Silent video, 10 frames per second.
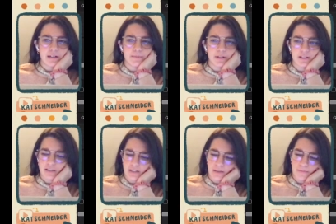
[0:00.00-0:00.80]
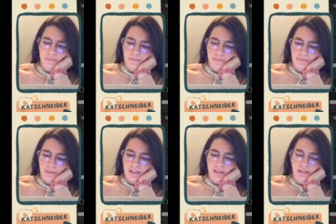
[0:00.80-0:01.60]
I'm on the same
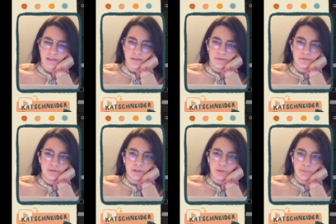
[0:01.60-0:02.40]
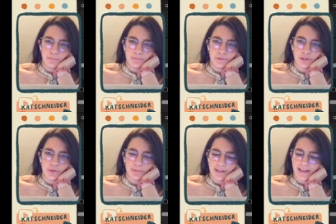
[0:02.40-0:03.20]
page as you,
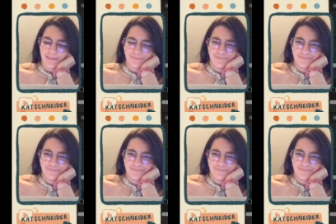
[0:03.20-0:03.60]
Joe Blaine.